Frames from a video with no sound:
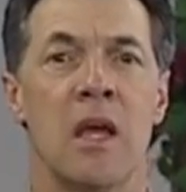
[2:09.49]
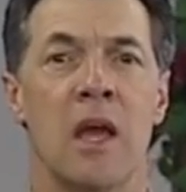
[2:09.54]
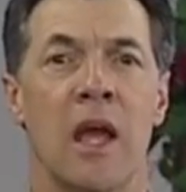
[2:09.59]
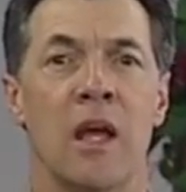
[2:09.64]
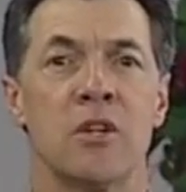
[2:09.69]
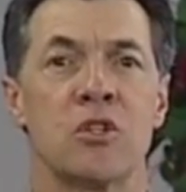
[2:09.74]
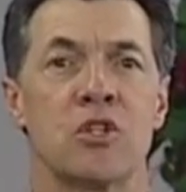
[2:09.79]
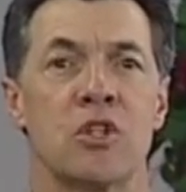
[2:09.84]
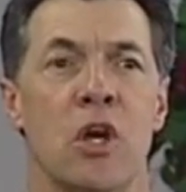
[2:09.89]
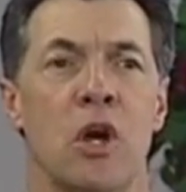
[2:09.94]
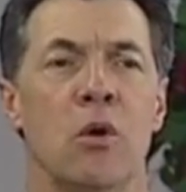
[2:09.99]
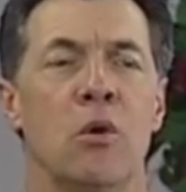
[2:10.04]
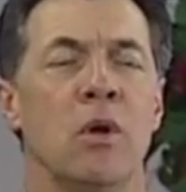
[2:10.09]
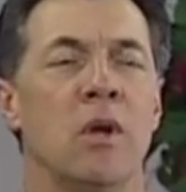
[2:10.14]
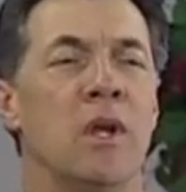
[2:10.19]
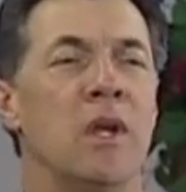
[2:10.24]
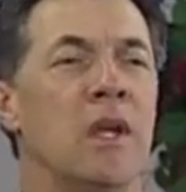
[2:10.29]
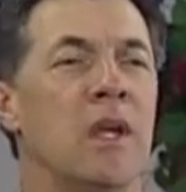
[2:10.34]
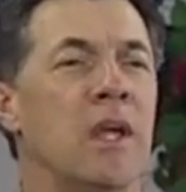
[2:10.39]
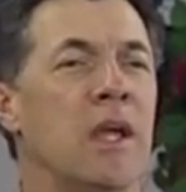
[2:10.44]
And so
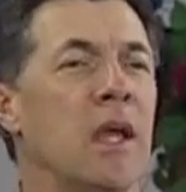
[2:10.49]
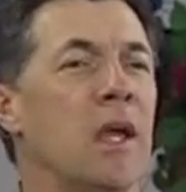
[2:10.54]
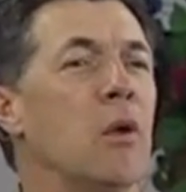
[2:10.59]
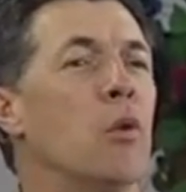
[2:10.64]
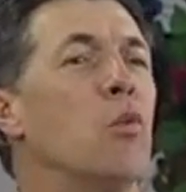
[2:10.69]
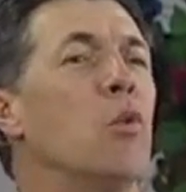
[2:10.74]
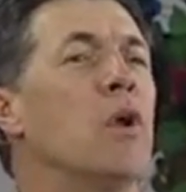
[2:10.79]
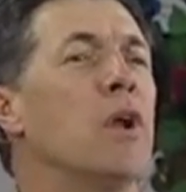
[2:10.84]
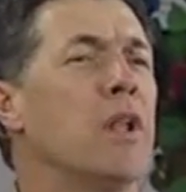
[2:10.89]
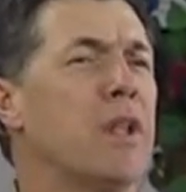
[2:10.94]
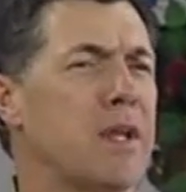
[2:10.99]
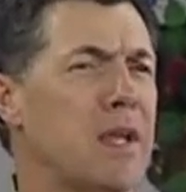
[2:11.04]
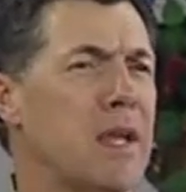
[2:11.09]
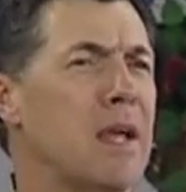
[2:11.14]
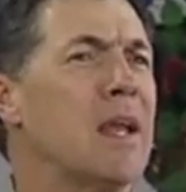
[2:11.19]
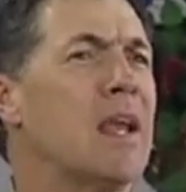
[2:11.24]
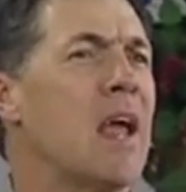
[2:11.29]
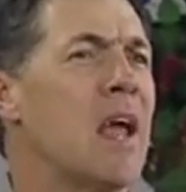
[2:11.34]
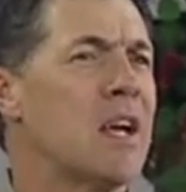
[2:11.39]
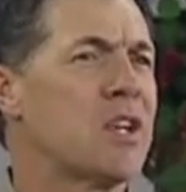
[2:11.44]
it really,
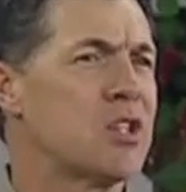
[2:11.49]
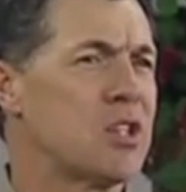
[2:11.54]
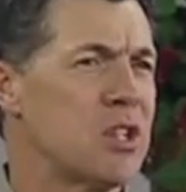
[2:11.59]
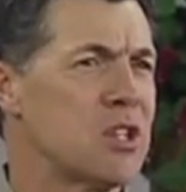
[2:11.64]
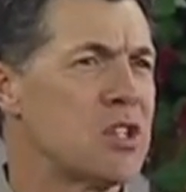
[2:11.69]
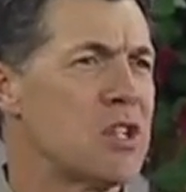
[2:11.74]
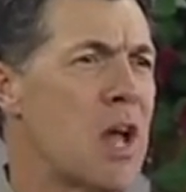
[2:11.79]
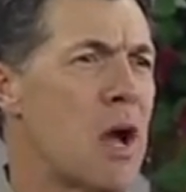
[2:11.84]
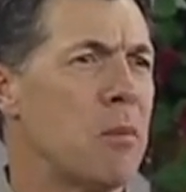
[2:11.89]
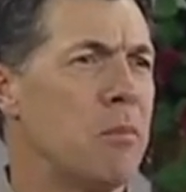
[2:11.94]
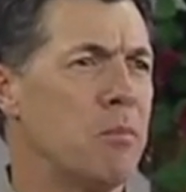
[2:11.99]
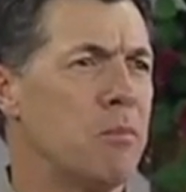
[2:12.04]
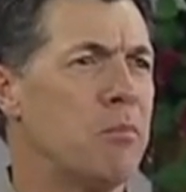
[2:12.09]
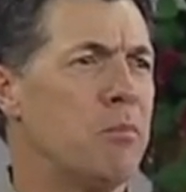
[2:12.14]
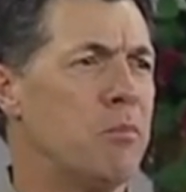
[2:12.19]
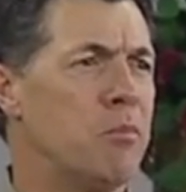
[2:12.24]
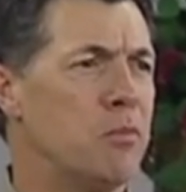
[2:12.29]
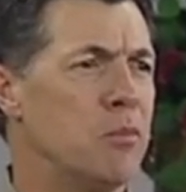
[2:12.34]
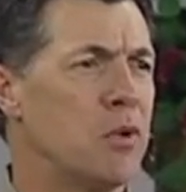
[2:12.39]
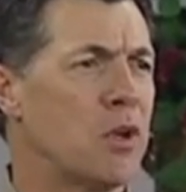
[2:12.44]
in essence, now
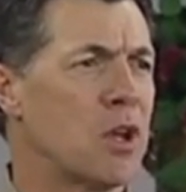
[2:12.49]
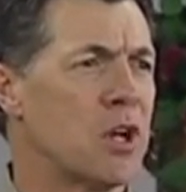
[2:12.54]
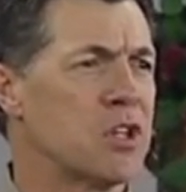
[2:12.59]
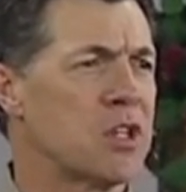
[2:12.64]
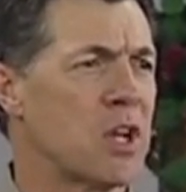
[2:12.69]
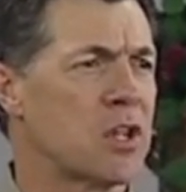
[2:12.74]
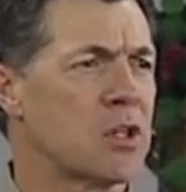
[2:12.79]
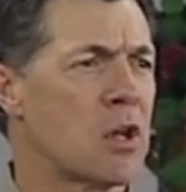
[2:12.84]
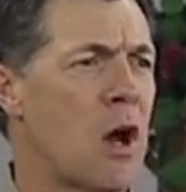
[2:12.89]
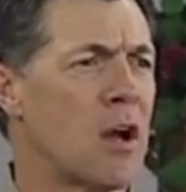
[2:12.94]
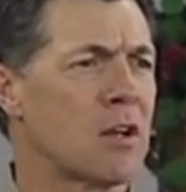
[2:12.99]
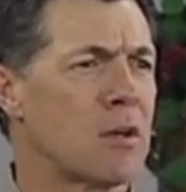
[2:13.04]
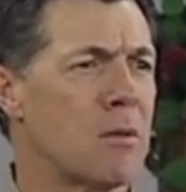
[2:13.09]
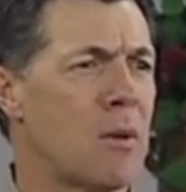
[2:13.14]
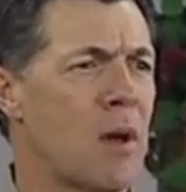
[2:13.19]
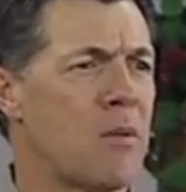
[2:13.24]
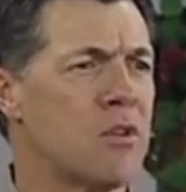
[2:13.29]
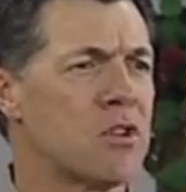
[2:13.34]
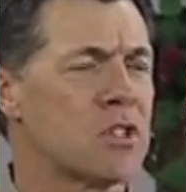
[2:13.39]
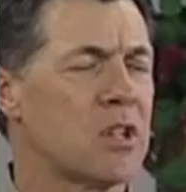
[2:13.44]
because I talked
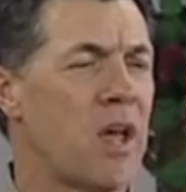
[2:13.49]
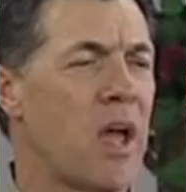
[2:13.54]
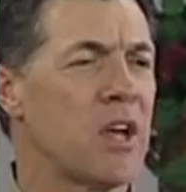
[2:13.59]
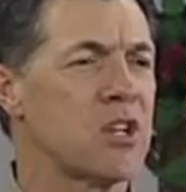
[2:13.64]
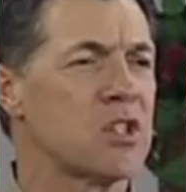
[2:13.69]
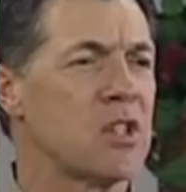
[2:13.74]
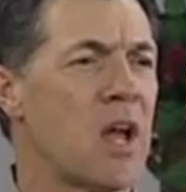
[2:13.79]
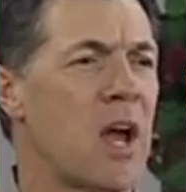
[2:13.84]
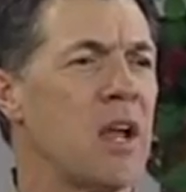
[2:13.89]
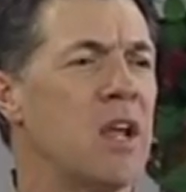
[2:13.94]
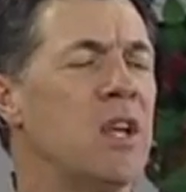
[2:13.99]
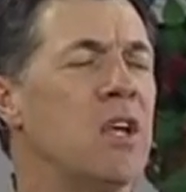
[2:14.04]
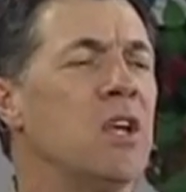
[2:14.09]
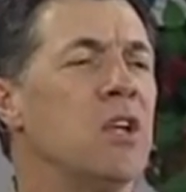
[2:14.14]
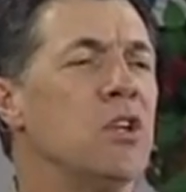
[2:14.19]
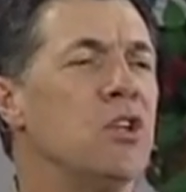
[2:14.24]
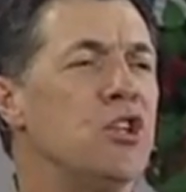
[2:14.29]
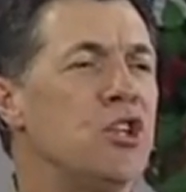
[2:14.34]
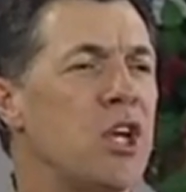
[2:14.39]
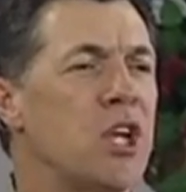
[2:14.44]
about this last night.
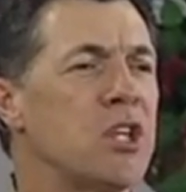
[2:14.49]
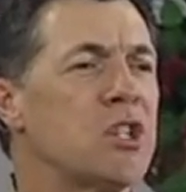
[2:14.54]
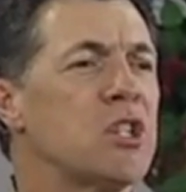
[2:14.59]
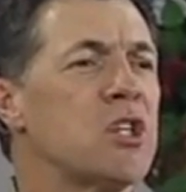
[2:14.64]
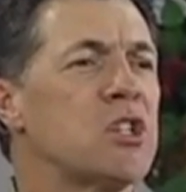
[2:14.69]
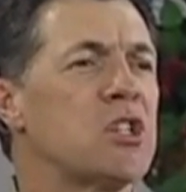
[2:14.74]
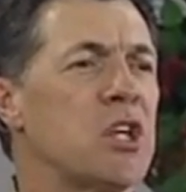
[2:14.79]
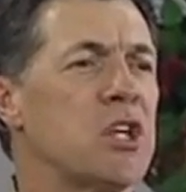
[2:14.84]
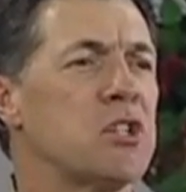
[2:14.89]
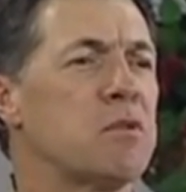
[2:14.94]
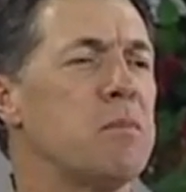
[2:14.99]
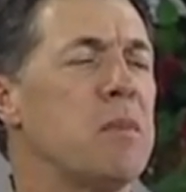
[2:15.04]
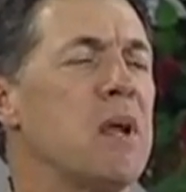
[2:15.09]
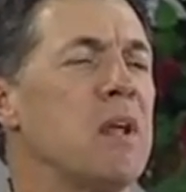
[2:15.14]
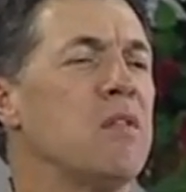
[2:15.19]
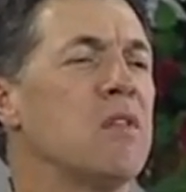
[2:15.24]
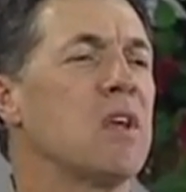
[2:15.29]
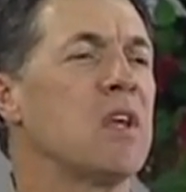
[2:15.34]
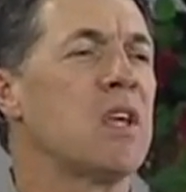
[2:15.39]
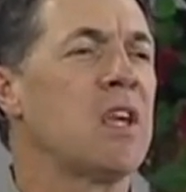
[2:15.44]
Jesus as
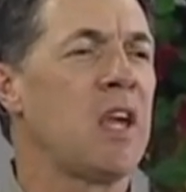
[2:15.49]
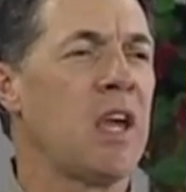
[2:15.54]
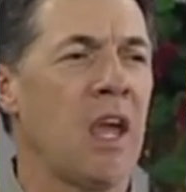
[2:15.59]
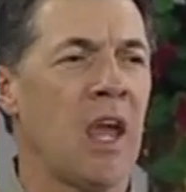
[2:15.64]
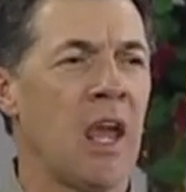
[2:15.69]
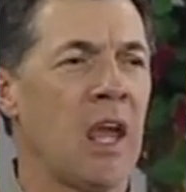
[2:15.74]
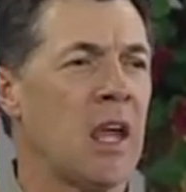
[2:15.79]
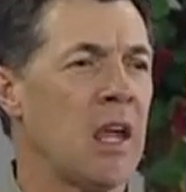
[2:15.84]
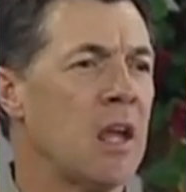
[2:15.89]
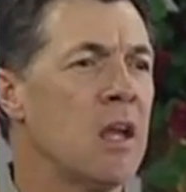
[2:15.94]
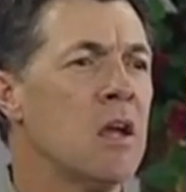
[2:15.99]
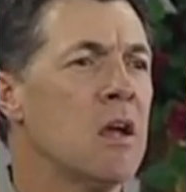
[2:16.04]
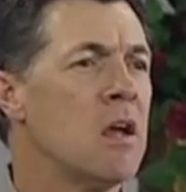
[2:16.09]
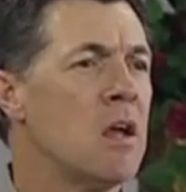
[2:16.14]
being the king